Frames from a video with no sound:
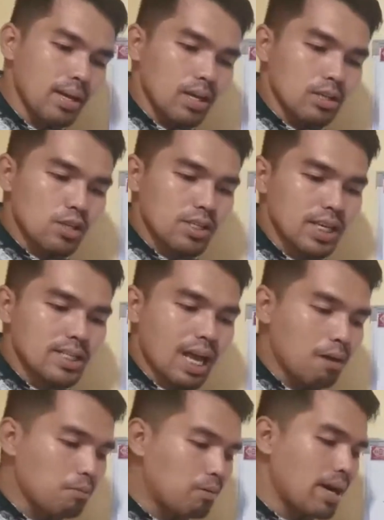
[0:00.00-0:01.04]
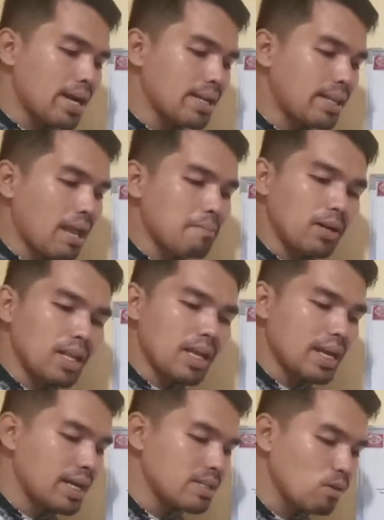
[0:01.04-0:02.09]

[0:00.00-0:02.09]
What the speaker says: So since our table here is